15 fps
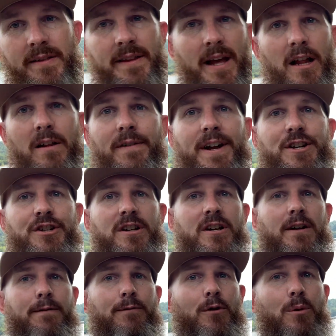The elevation
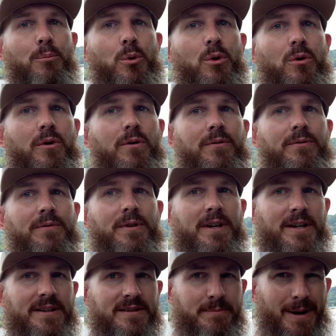at full pool
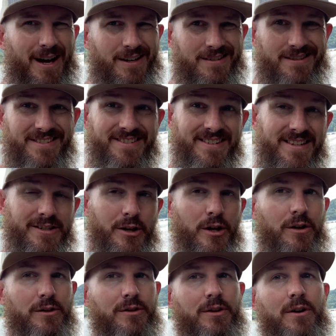is about
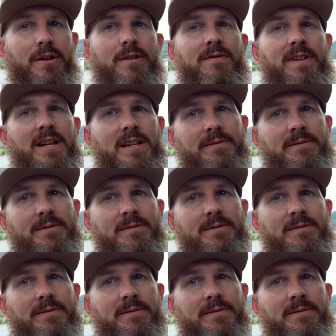630 feet.